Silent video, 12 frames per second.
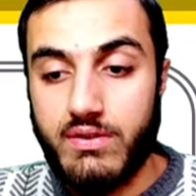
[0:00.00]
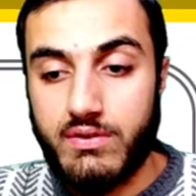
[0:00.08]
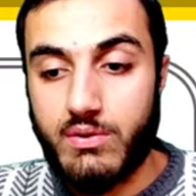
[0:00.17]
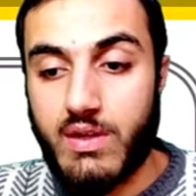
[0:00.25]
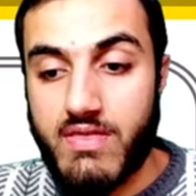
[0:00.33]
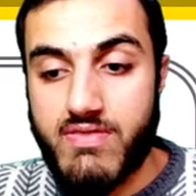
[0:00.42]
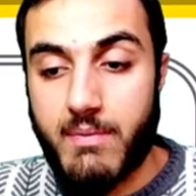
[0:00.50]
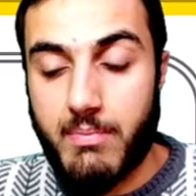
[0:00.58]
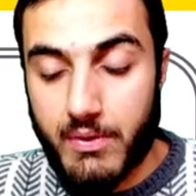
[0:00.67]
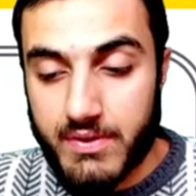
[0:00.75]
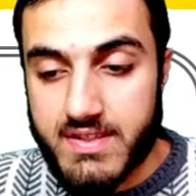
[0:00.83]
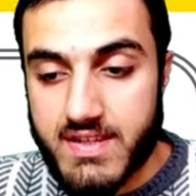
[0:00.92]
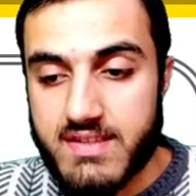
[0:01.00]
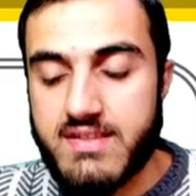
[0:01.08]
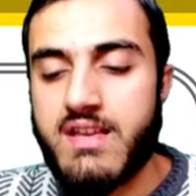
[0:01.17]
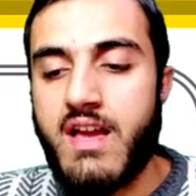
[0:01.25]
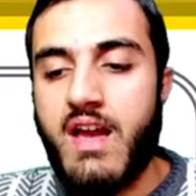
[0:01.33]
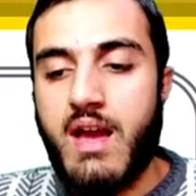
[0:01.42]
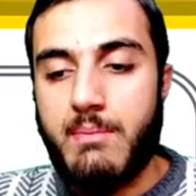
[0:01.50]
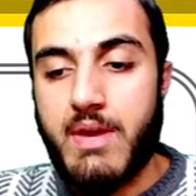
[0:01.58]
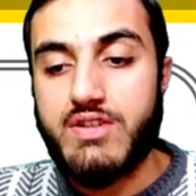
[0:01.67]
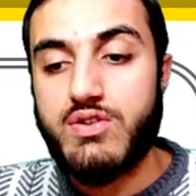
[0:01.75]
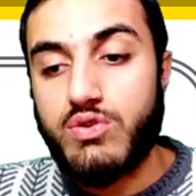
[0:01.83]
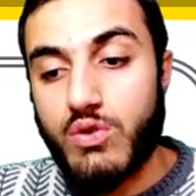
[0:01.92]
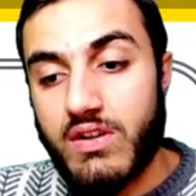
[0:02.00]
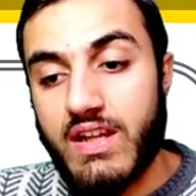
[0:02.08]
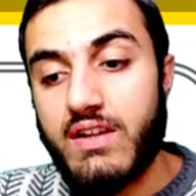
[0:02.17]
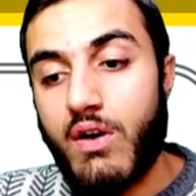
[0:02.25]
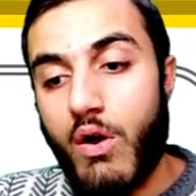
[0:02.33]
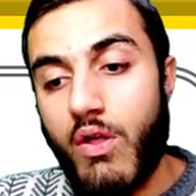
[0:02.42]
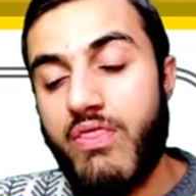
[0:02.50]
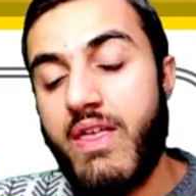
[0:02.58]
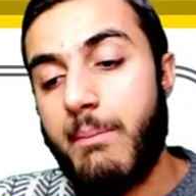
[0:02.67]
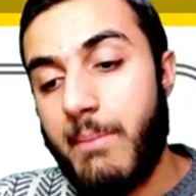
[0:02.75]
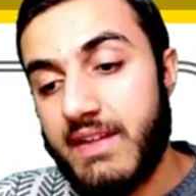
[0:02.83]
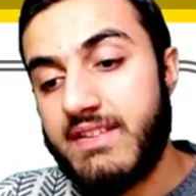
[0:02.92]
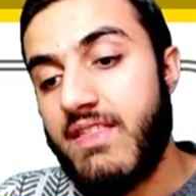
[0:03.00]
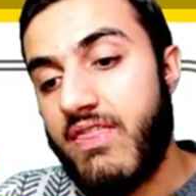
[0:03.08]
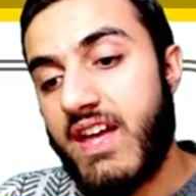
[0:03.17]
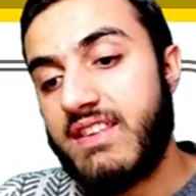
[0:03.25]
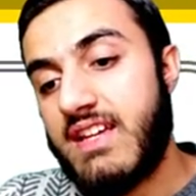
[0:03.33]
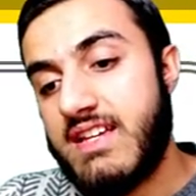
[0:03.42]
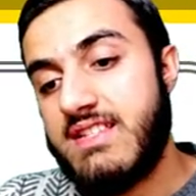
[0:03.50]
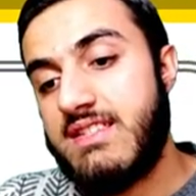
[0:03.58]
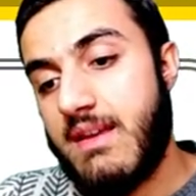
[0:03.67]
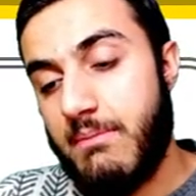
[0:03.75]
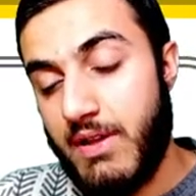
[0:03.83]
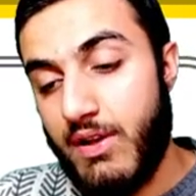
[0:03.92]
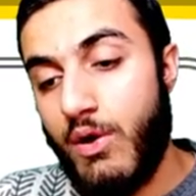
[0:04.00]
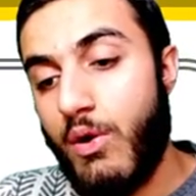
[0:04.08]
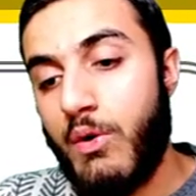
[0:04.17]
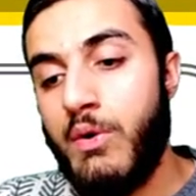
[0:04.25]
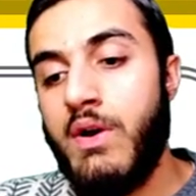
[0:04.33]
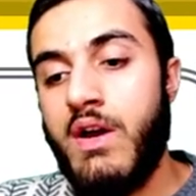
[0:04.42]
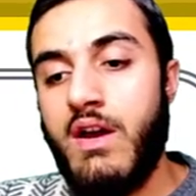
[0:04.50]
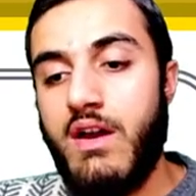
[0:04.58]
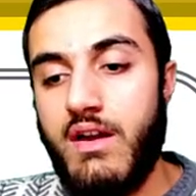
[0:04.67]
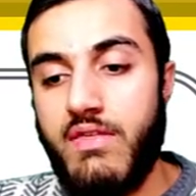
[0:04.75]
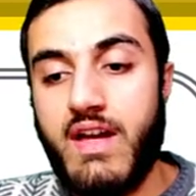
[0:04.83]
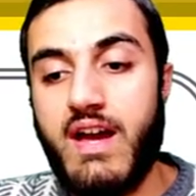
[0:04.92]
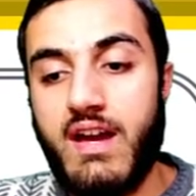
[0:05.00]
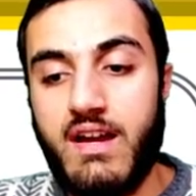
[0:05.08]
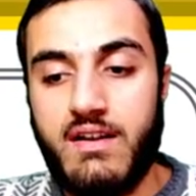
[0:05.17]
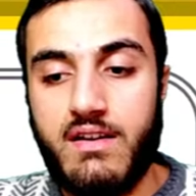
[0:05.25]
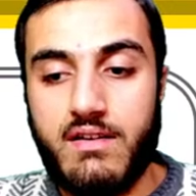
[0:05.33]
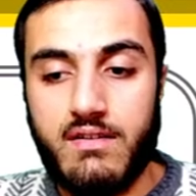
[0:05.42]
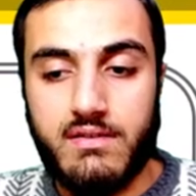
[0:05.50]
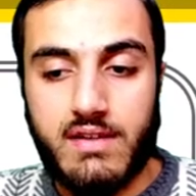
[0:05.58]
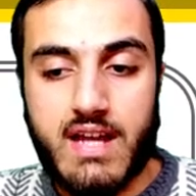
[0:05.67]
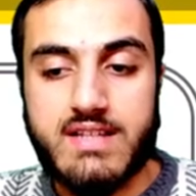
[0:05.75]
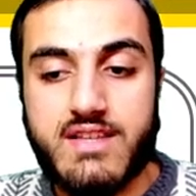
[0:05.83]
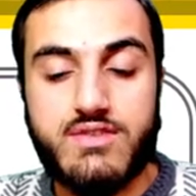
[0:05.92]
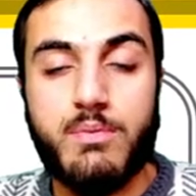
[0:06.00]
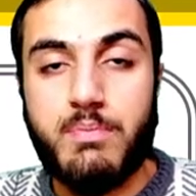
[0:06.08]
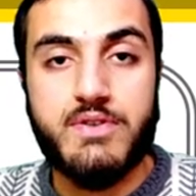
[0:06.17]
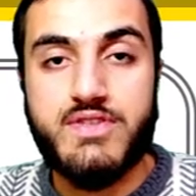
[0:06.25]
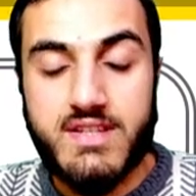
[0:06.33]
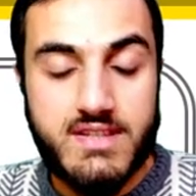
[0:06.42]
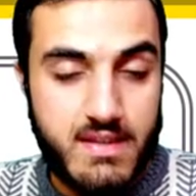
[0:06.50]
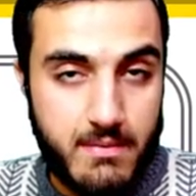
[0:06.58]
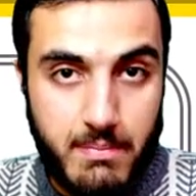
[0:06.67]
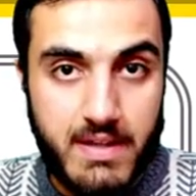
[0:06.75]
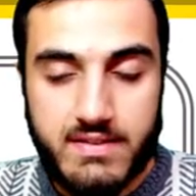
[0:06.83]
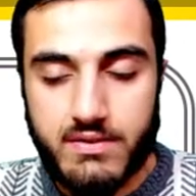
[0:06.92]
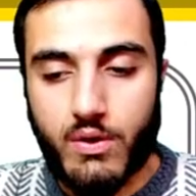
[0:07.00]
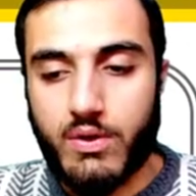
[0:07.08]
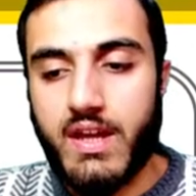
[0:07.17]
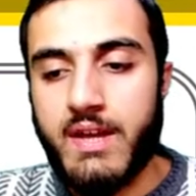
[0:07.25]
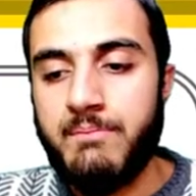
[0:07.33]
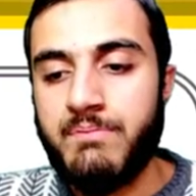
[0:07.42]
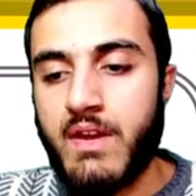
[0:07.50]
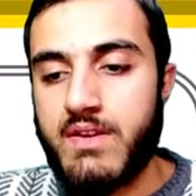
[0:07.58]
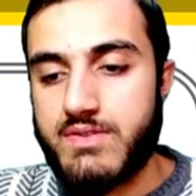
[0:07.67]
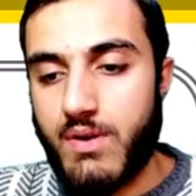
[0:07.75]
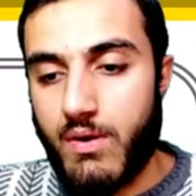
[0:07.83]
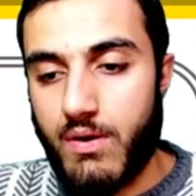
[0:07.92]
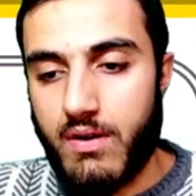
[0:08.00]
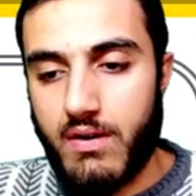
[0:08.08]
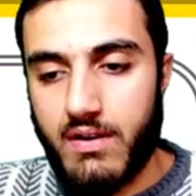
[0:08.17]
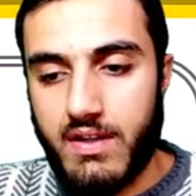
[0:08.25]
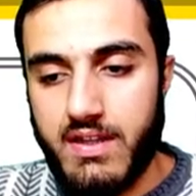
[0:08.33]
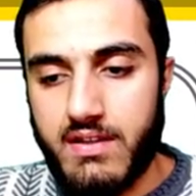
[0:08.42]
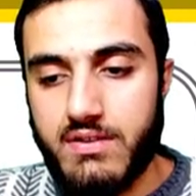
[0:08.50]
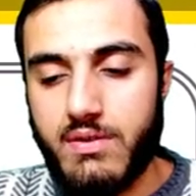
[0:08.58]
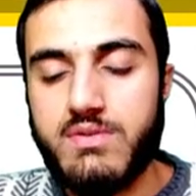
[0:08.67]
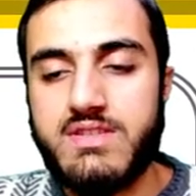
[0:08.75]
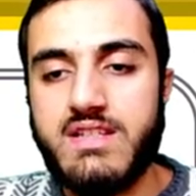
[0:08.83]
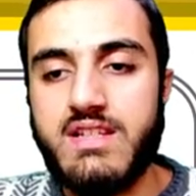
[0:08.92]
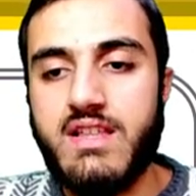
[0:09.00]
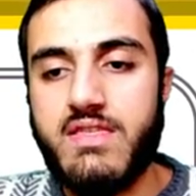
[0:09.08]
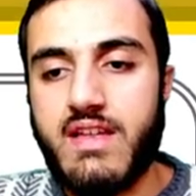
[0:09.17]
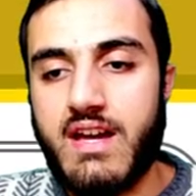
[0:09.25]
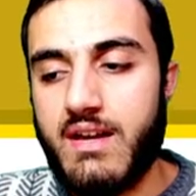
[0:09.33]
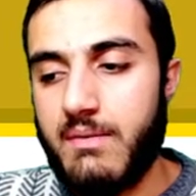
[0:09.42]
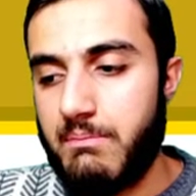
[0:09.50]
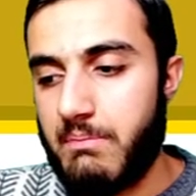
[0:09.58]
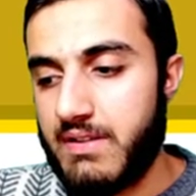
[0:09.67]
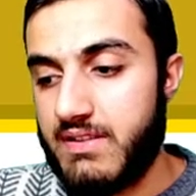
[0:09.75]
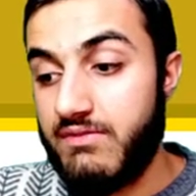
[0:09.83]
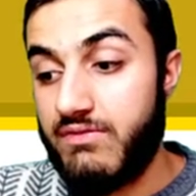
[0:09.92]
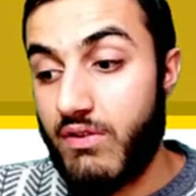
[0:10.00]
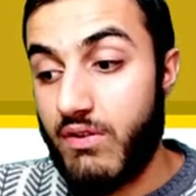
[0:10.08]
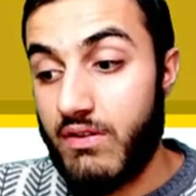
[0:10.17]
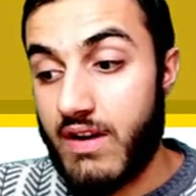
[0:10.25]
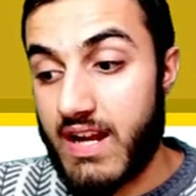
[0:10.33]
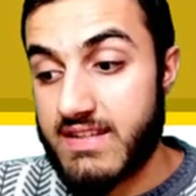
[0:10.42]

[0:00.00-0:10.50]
you want to get the bonuses, make sure to click on the button that is below the uh, access your purchase uh, button okay so here you'll see the button for